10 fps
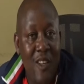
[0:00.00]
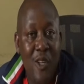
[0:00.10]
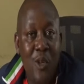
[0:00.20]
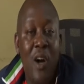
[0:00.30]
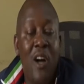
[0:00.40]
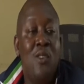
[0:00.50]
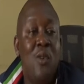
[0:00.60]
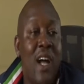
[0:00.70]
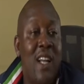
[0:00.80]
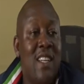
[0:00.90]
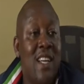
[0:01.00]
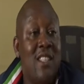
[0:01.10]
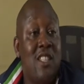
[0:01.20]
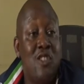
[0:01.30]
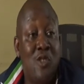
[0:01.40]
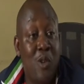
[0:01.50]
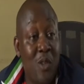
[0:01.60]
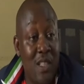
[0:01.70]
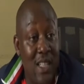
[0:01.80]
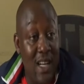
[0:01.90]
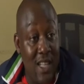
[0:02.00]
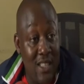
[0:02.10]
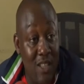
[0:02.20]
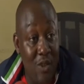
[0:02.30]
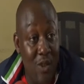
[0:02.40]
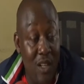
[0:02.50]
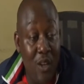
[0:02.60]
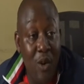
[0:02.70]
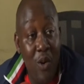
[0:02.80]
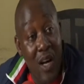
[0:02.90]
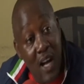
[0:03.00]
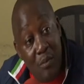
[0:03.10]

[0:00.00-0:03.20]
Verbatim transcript: you, are, you can get a stall in Nakasero or a low